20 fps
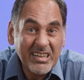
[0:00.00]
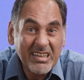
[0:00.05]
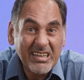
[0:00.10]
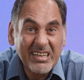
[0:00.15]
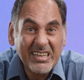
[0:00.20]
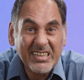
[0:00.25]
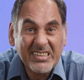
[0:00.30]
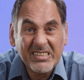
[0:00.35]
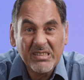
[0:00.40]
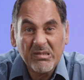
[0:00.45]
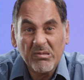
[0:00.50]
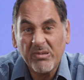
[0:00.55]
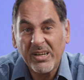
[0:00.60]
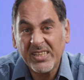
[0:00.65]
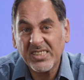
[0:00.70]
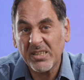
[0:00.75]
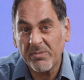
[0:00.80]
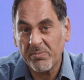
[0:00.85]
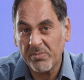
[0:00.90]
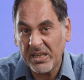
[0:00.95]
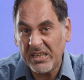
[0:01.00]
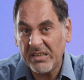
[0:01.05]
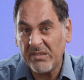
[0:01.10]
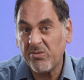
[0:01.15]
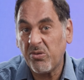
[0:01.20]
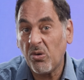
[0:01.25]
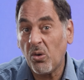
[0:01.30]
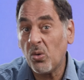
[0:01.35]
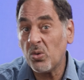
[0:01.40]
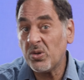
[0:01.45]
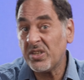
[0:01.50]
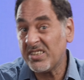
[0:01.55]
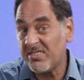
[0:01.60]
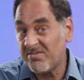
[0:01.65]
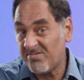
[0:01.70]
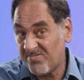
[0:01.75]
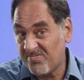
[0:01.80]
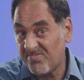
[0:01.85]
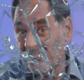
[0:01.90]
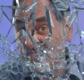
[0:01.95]
is a recipe for
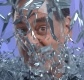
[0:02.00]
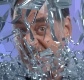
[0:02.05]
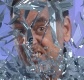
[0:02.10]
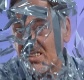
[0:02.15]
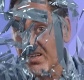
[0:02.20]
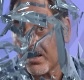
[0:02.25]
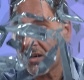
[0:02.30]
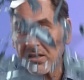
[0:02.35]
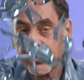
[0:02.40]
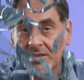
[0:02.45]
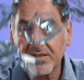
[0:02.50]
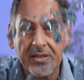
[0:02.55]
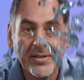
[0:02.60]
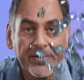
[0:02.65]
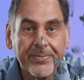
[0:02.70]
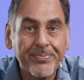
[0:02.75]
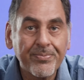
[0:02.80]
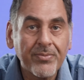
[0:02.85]
disaster.